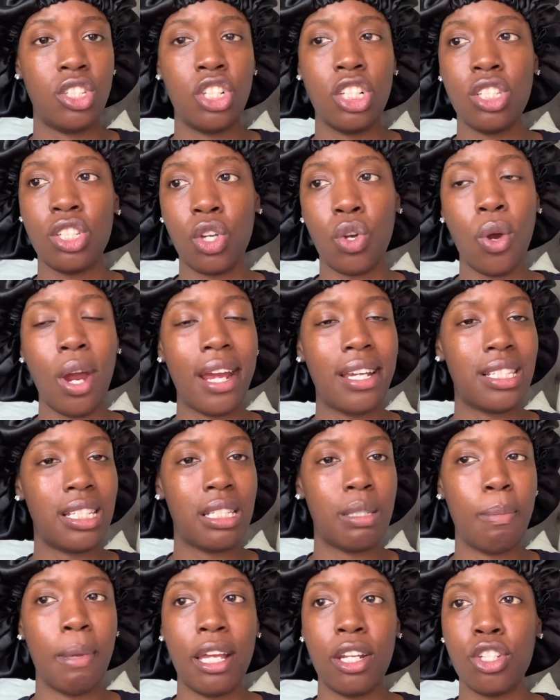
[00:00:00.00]
She's a
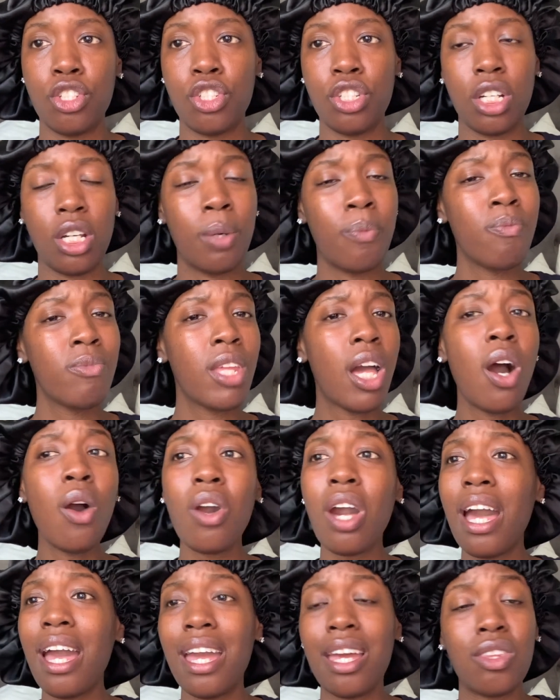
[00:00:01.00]
crisis manager.
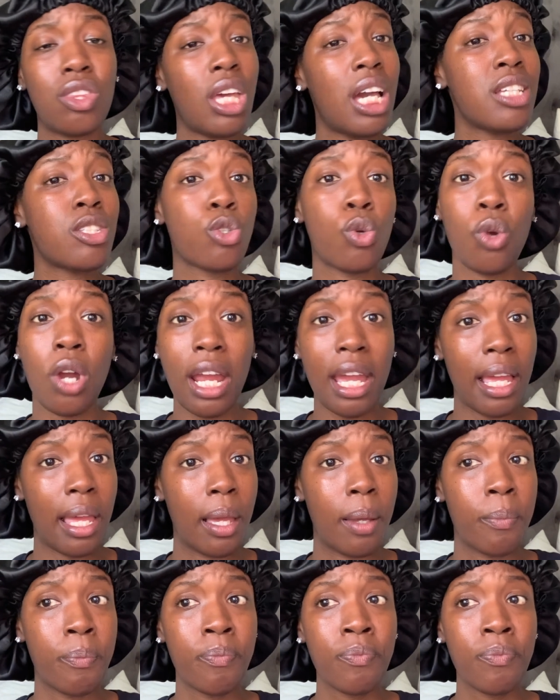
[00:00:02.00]
Okay, that's great.